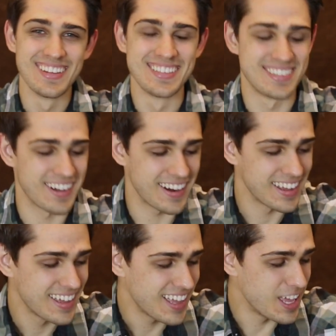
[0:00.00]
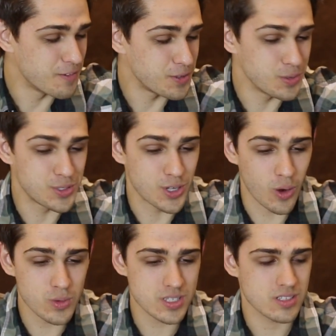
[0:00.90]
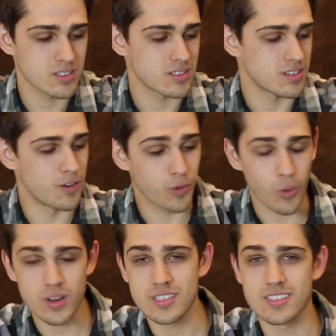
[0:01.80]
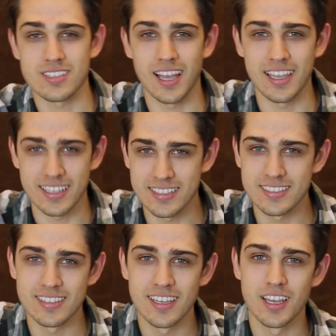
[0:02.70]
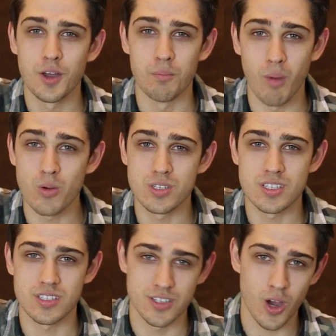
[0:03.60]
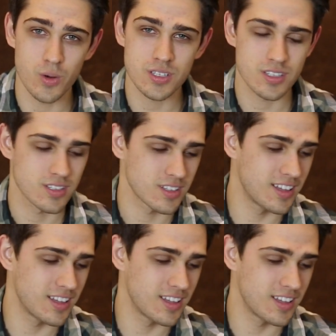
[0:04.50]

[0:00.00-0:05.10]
sorry, if you don't, of course, like most don't,